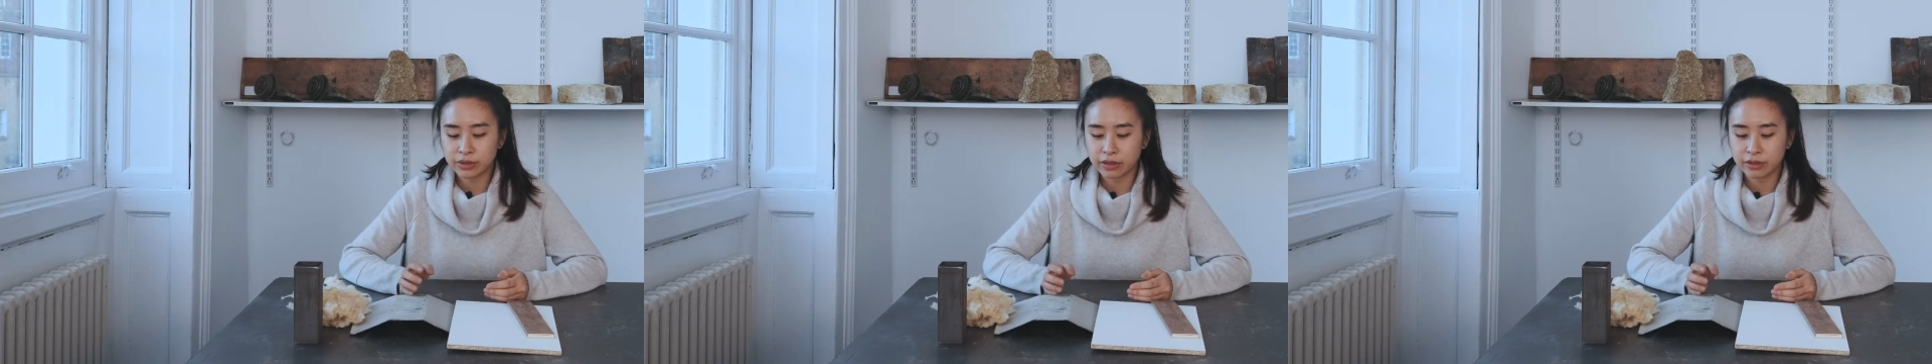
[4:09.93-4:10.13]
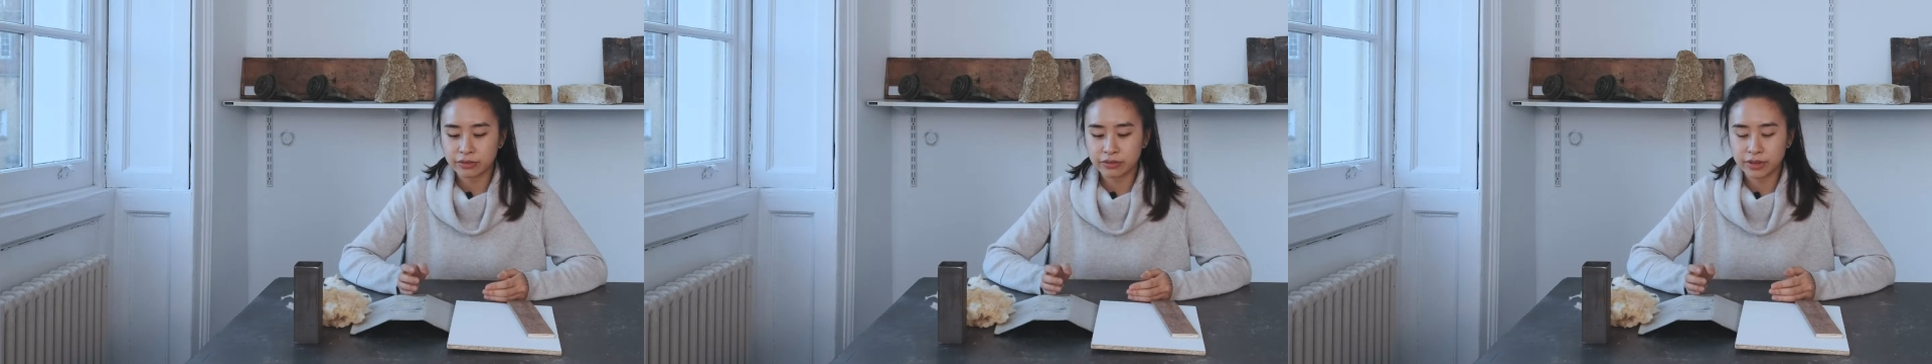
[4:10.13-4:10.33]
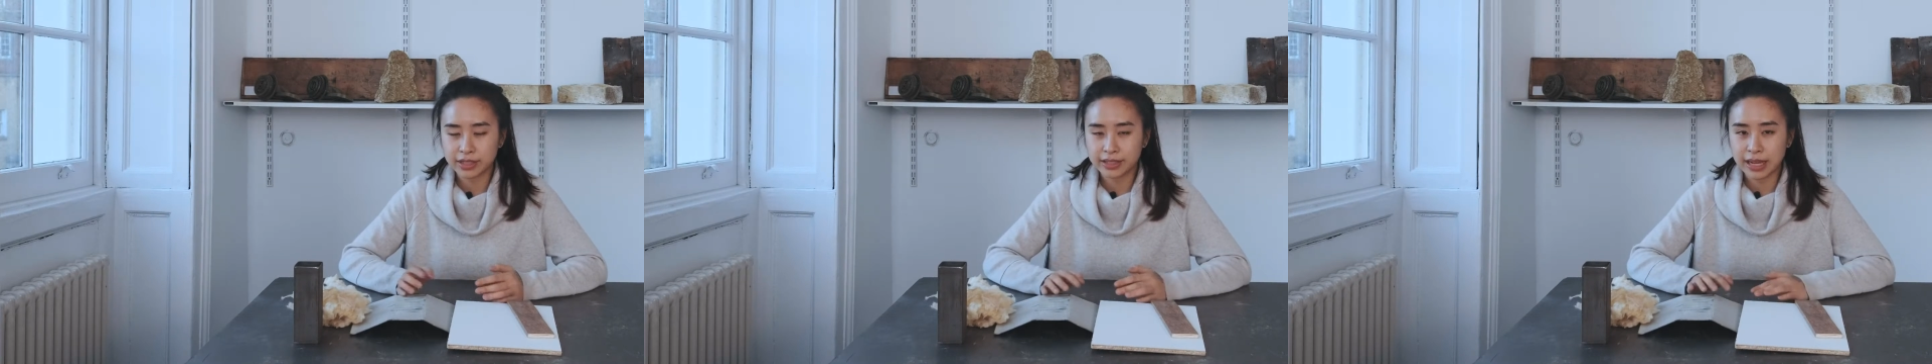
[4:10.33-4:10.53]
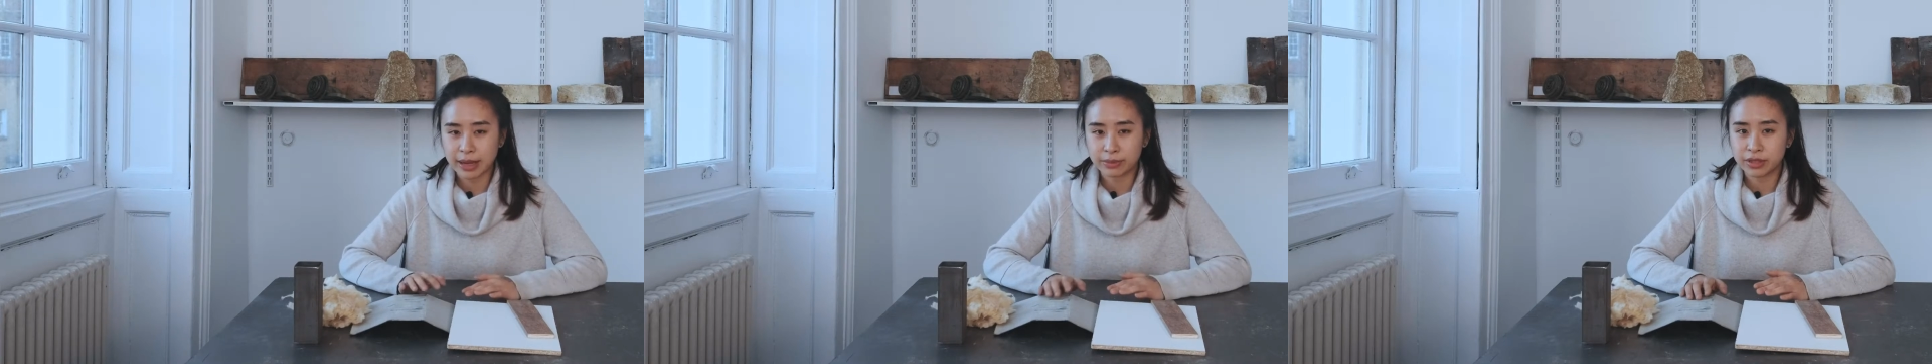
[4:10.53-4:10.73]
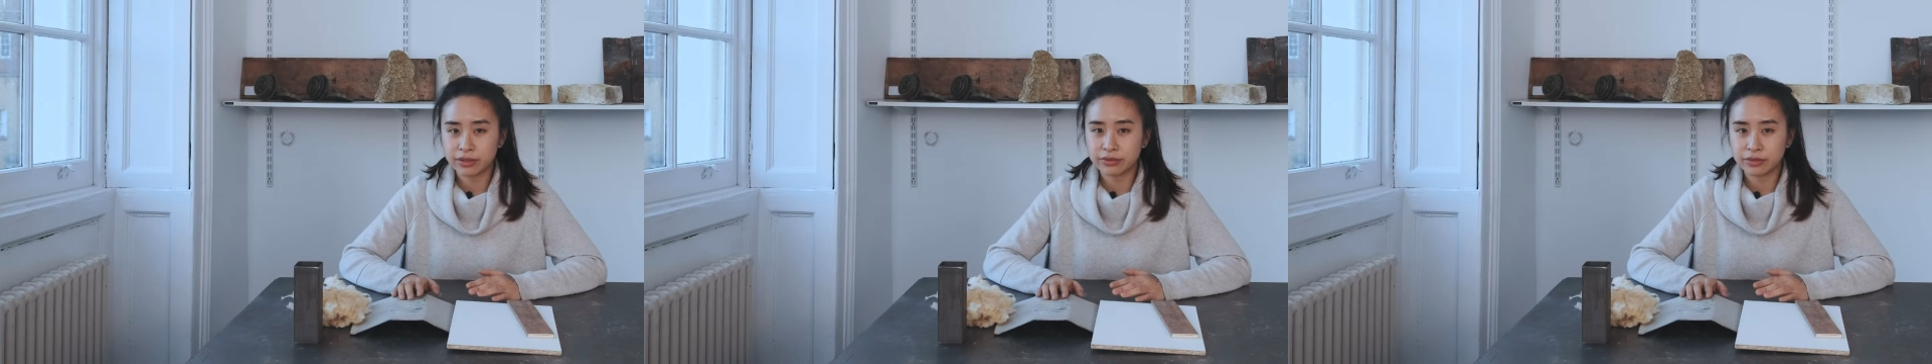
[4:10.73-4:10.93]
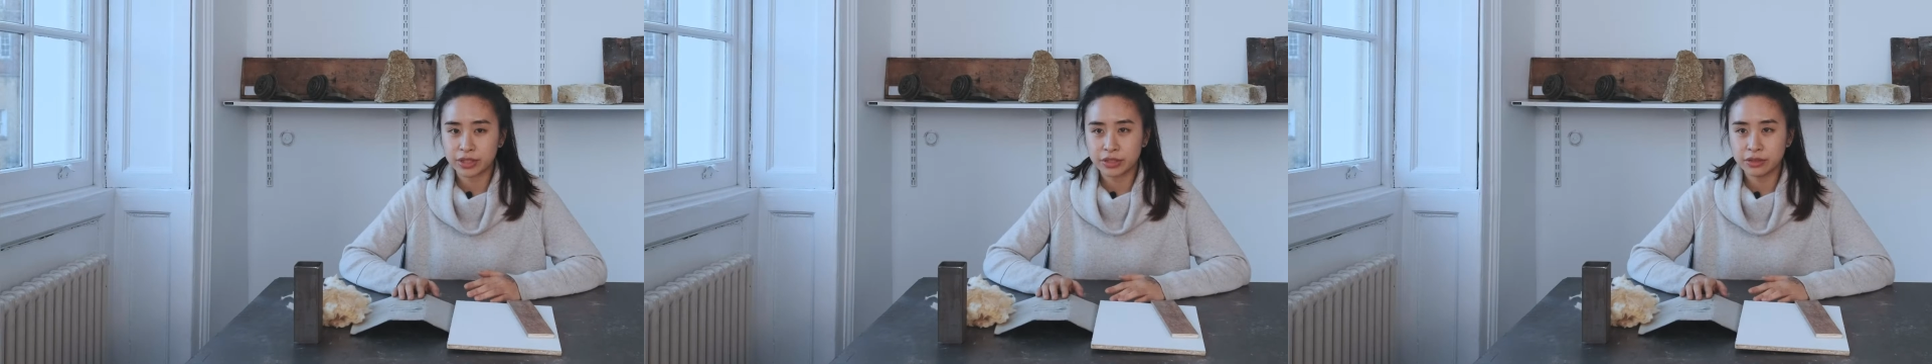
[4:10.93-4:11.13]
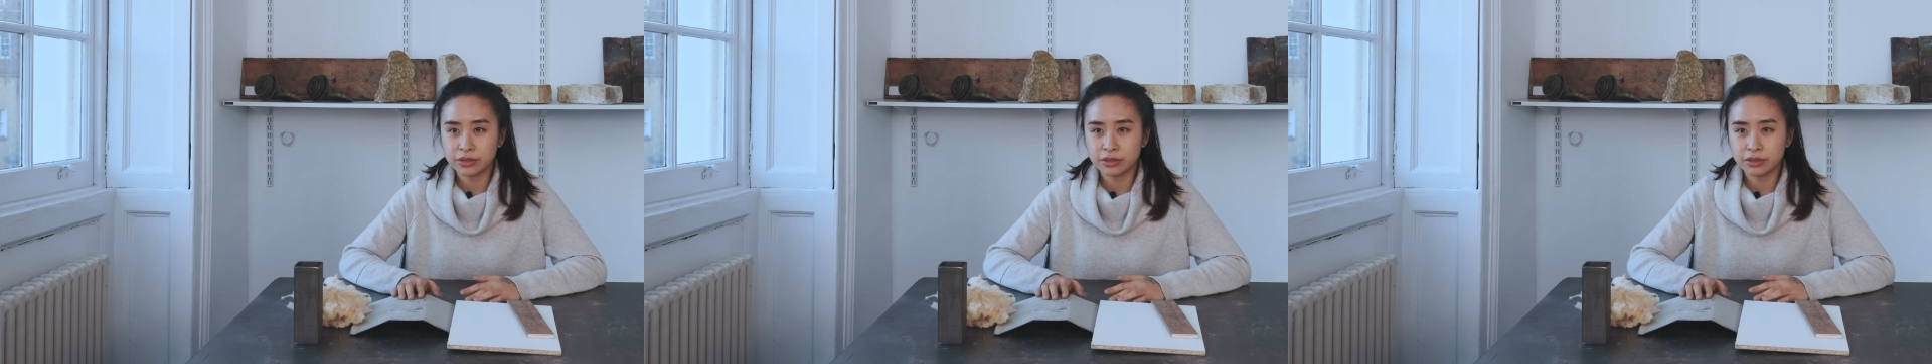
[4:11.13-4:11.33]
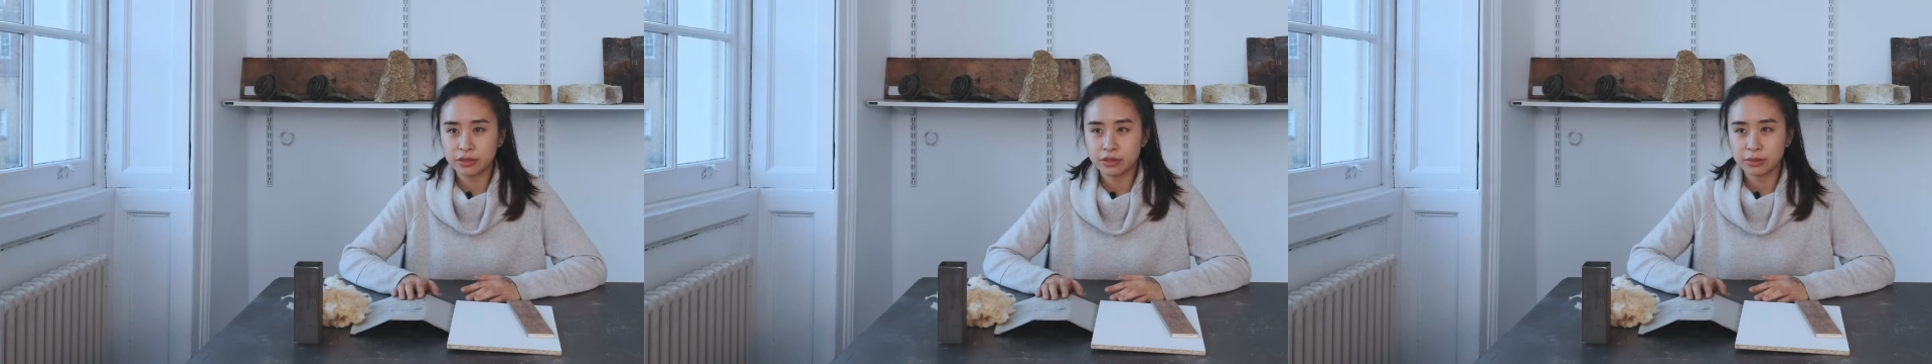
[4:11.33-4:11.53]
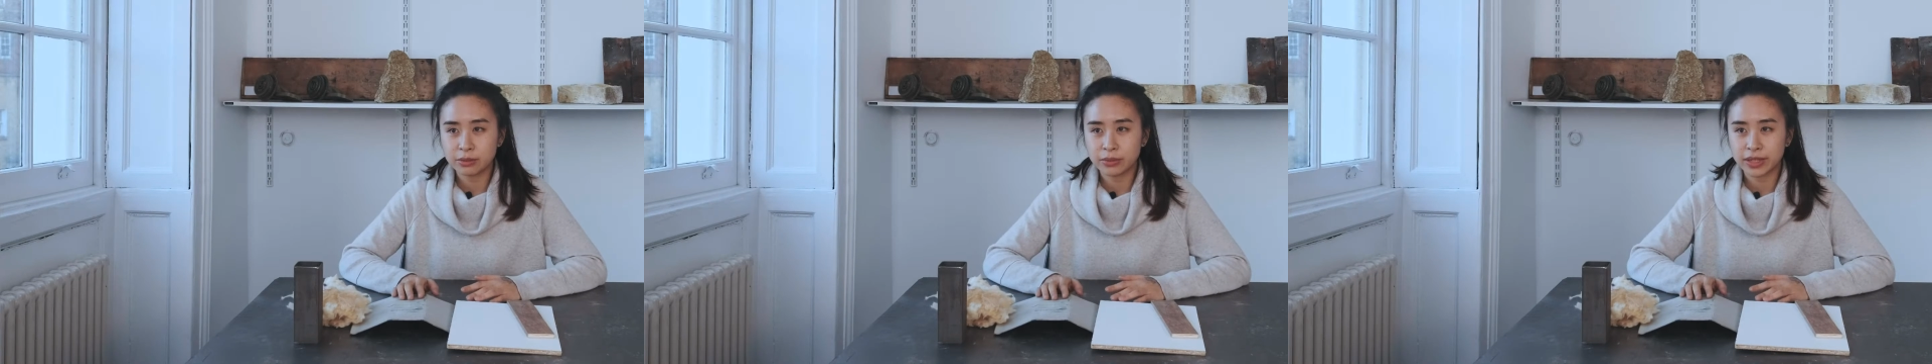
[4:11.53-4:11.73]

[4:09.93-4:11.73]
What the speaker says: of adaptive reuse,